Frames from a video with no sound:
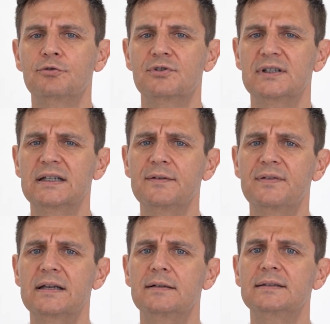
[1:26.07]
to
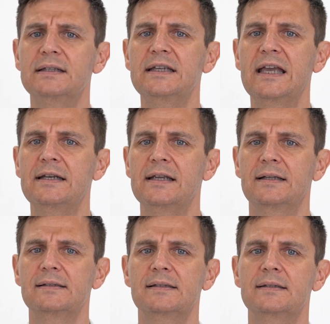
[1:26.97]
significantly
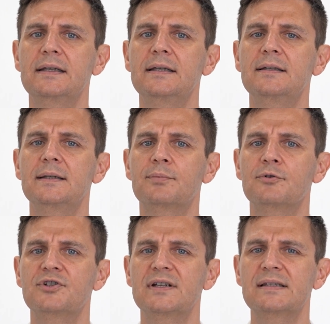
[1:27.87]
enhance the healing
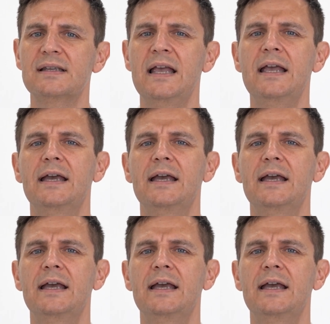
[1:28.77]
process